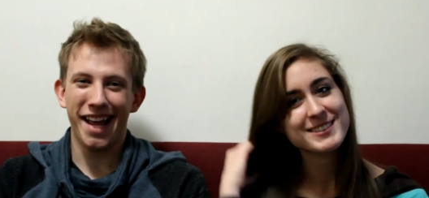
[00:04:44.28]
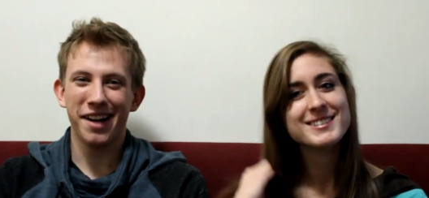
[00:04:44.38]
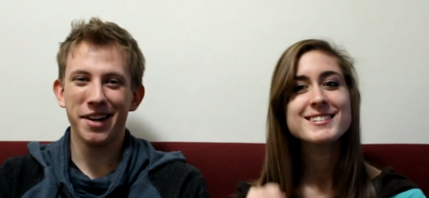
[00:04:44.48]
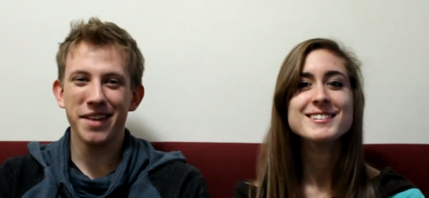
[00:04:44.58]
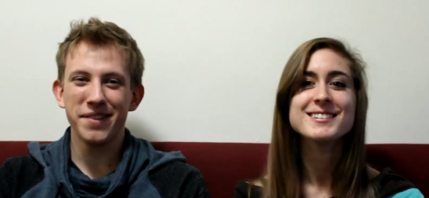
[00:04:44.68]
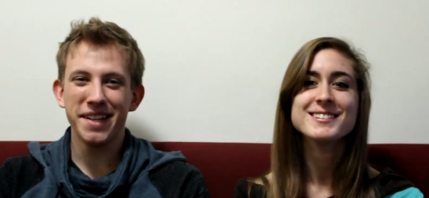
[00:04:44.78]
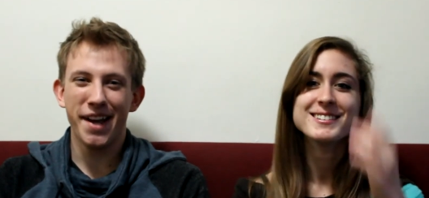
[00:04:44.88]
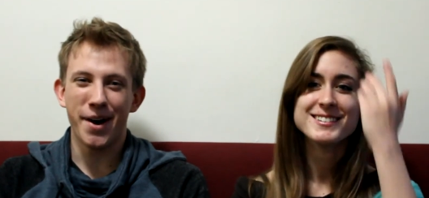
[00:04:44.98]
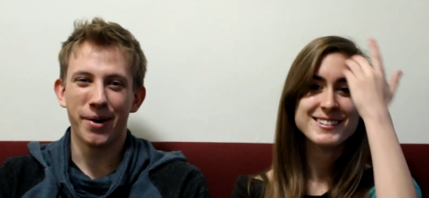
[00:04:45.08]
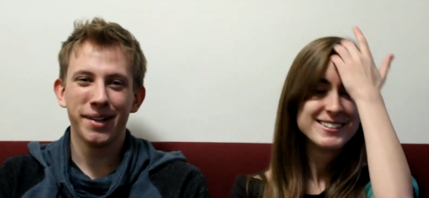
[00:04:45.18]
Speaker 1: I don't even
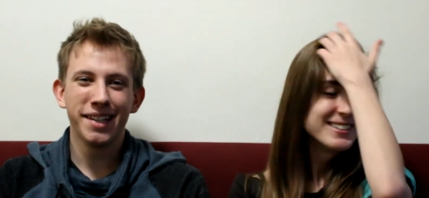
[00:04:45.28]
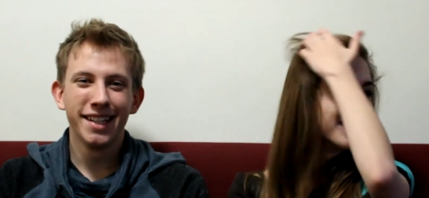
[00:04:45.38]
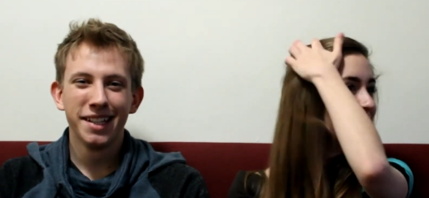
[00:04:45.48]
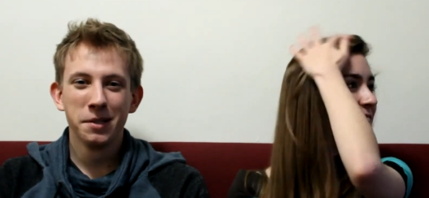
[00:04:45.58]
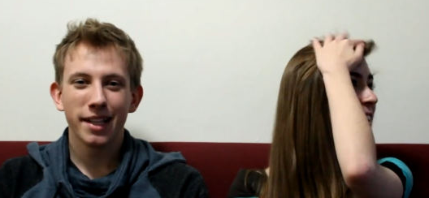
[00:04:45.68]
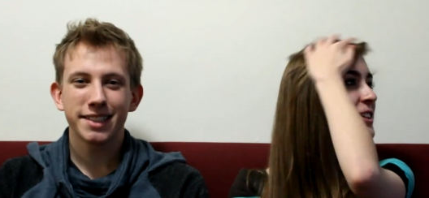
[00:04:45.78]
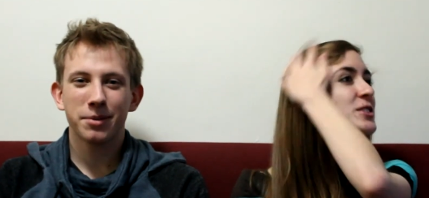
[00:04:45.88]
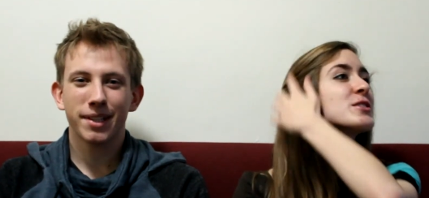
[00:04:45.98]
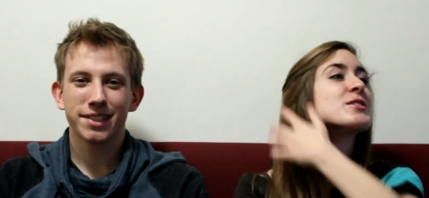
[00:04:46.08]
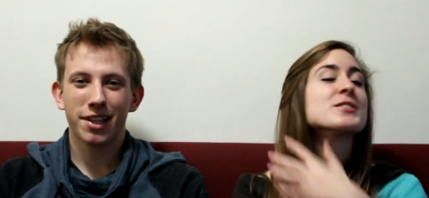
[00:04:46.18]
know. Let's see where
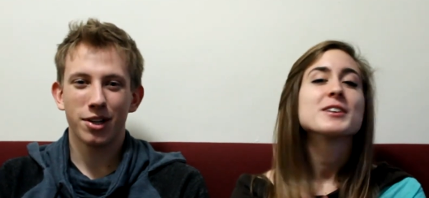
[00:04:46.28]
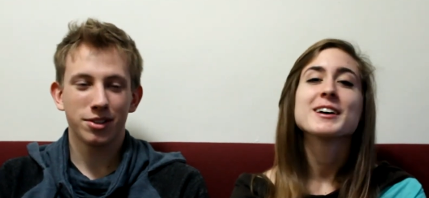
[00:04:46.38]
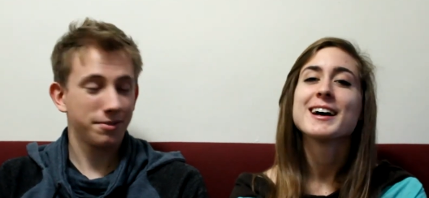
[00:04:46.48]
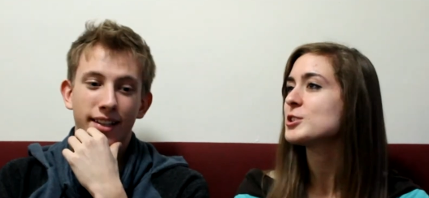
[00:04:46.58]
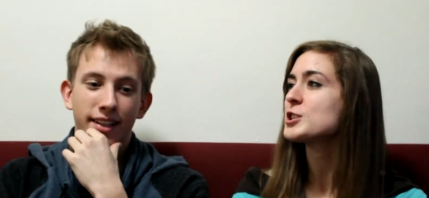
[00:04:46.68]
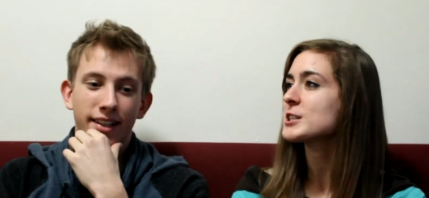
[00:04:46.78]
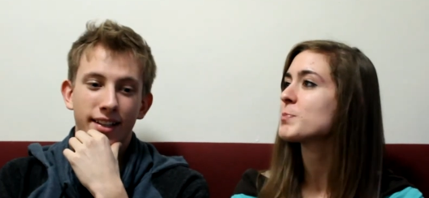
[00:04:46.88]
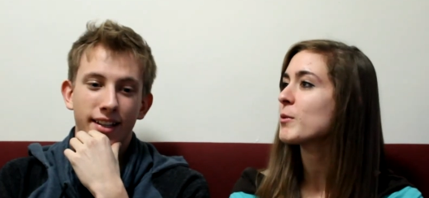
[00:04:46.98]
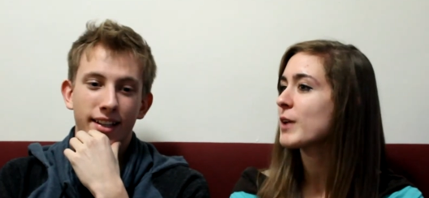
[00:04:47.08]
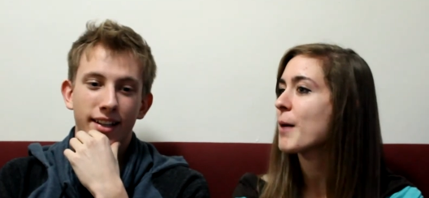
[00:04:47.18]
this goes.
Speaker 2: Just
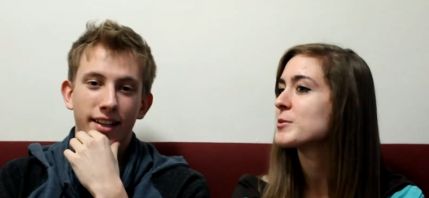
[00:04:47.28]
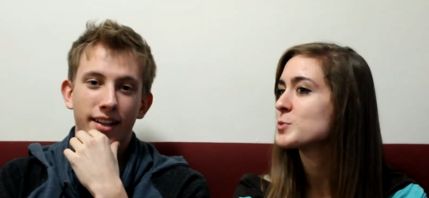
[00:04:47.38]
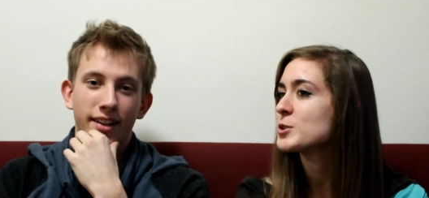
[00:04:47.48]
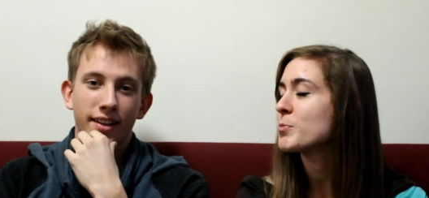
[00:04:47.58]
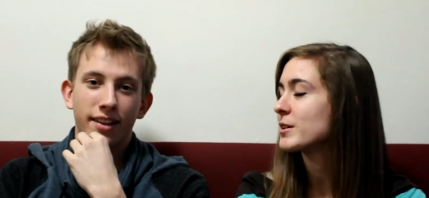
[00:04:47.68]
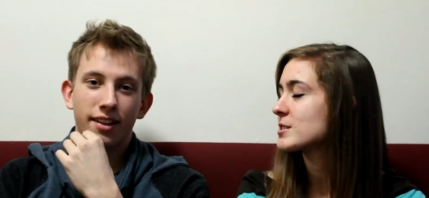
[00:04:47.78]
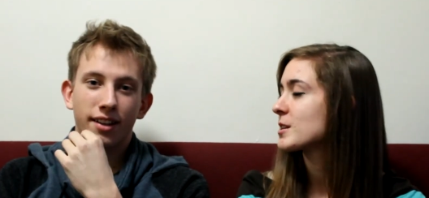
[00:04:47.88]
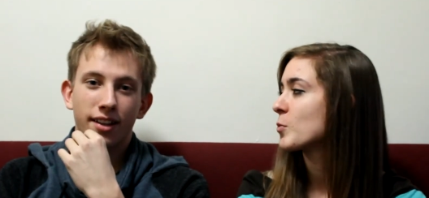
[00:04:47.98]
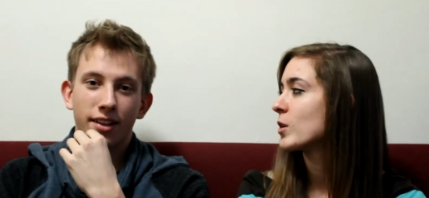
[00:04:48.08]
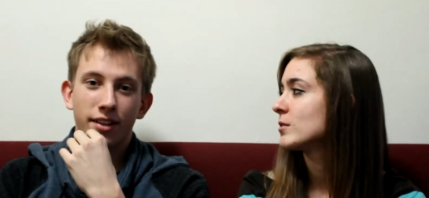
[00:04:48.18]
explain what happens when you punch
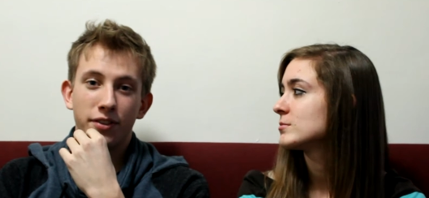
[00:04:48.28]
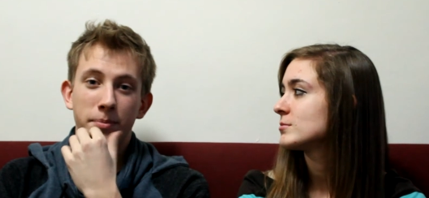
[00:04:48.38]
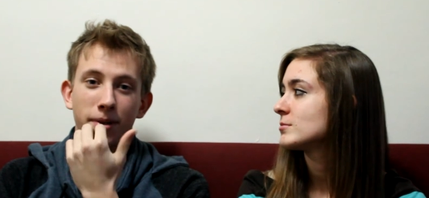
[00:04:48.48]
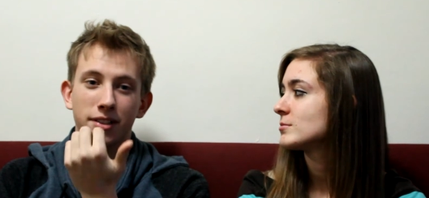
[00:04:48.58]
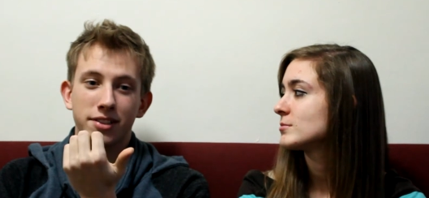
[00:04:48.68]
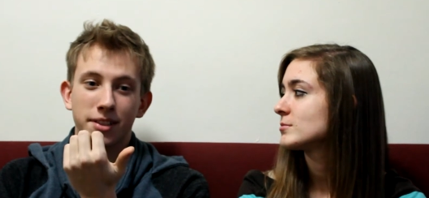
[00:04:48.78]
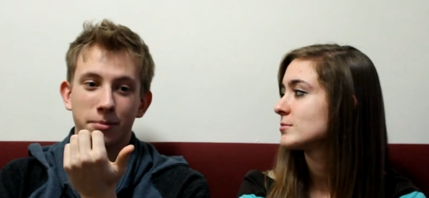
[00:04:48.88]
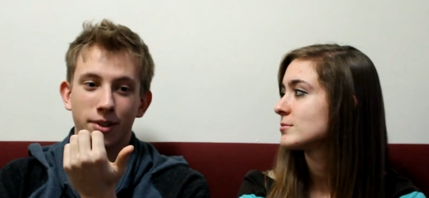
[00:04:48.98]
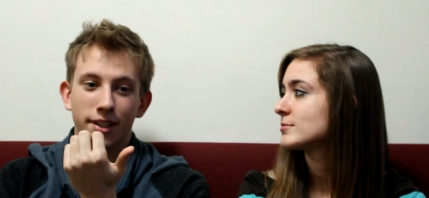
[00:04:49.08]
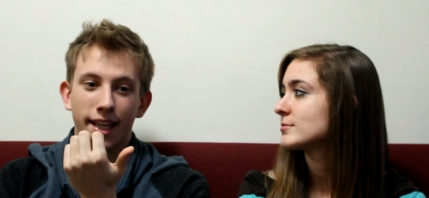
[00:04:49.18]
someone.
Speaker 1: If you punch
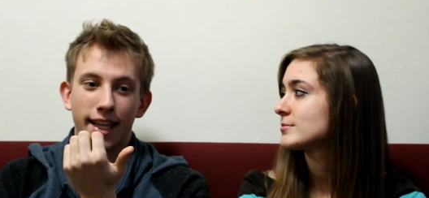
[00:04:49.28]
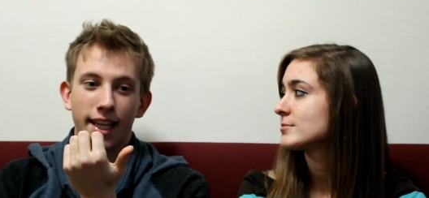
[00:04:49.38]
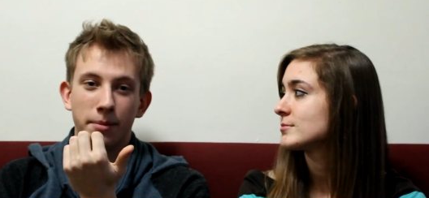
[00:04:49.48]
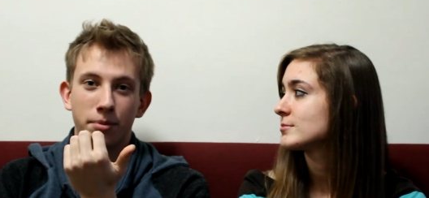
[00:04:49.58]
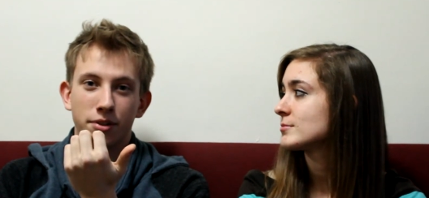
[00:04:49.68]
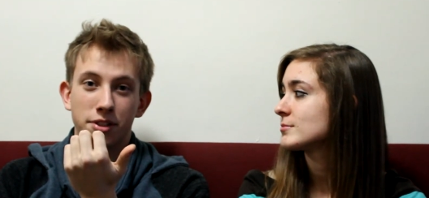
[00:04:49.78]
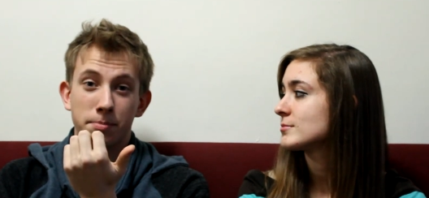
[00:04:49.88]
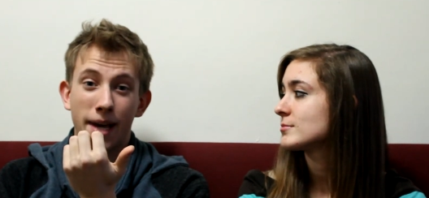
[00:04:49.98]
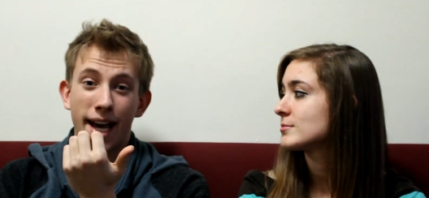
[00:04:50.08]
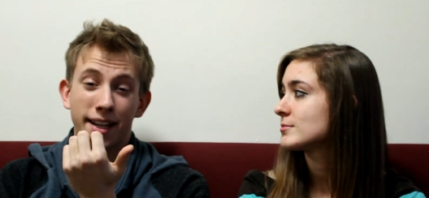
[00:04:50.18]
someone, they get pushed
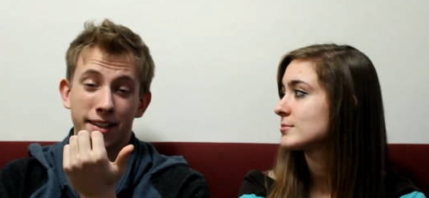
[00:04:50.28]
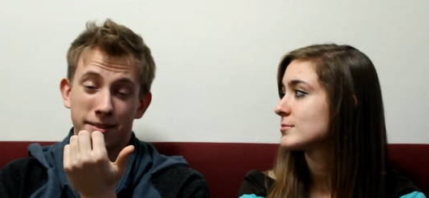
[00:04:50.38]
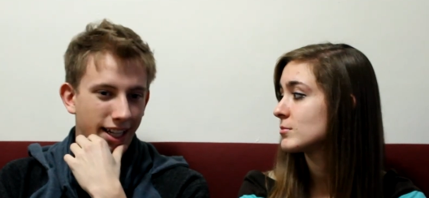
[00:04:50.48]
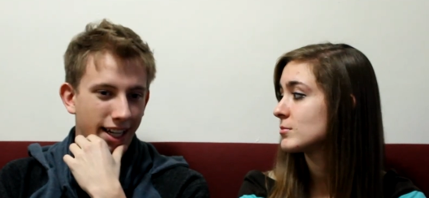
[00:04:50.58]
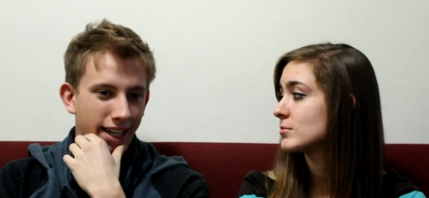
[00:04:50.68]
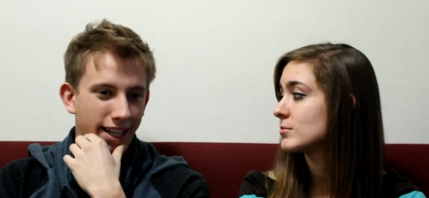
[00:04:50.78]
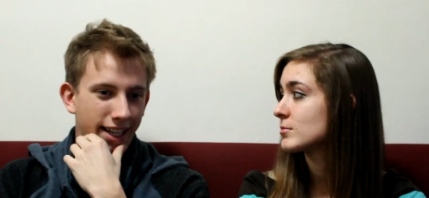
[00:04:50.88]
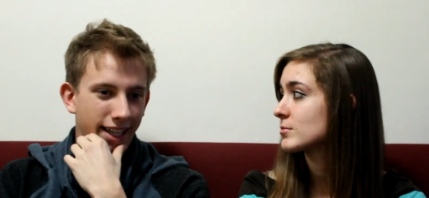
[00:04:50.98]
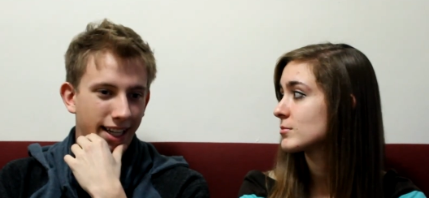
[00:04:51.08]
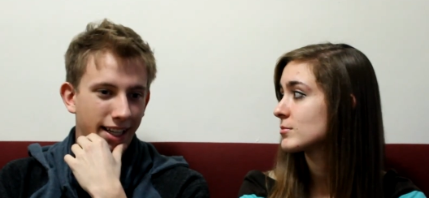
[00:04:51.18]
back.
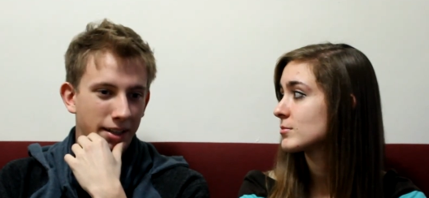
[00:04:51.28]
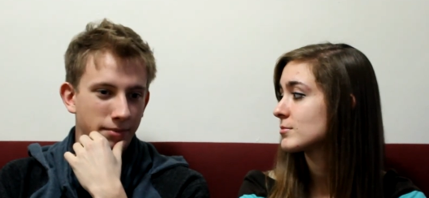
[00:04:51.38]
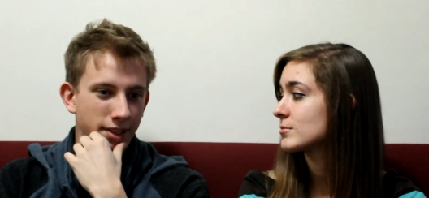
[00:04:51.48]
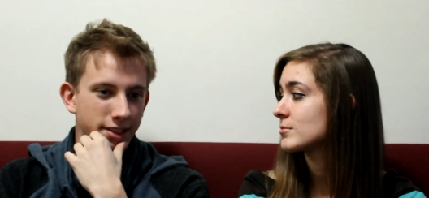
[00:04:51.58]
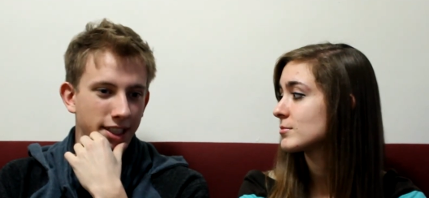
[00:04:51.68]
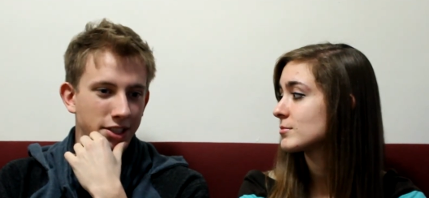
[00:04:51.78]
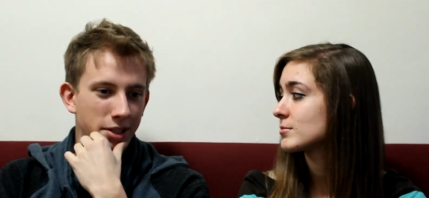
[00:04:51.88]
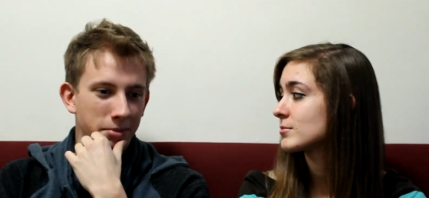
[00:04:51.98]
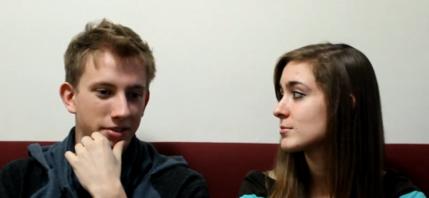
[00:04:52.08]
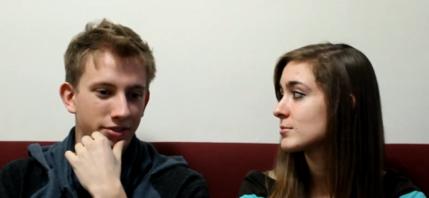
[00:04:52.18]
I continue to
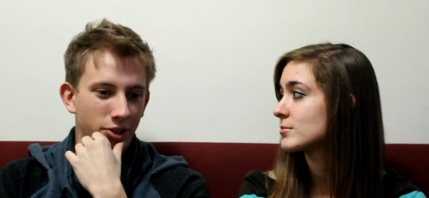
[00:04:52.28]
move